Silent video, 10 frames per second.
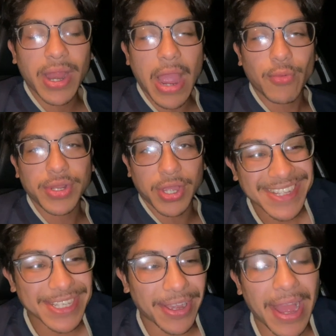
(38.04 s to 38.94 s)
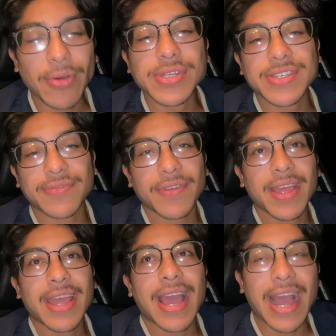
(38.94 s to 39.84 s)
I would go. So I was,
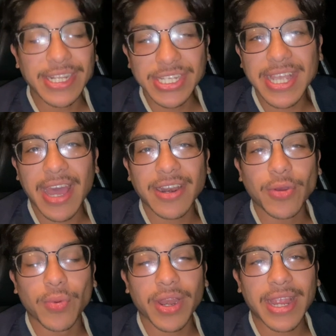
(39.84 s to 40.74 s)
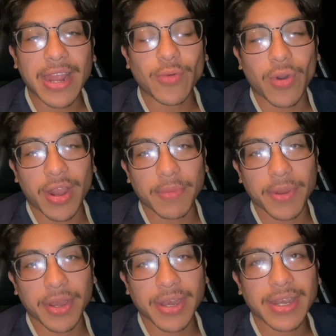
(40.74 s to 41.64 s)
I just got out of work out of
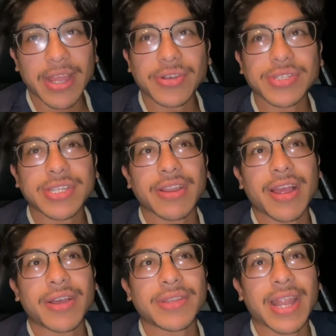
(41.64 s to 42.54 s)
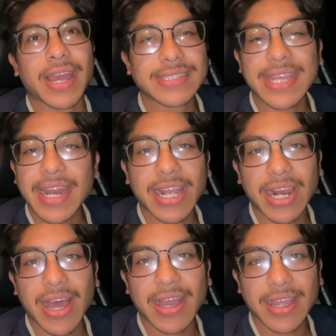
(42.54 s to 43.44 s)
Whataburger. It was around like 10
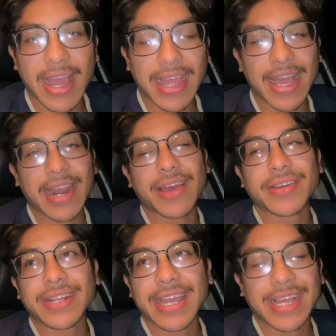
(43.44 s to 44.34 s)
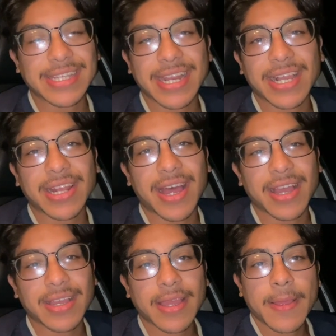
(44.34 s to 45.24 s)
o'clock. I got out like at 10
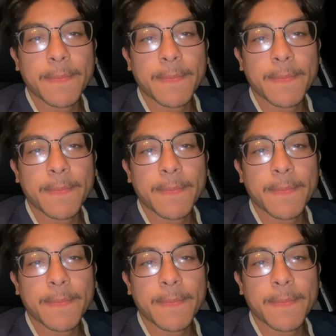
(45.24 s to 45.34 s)
o'clock.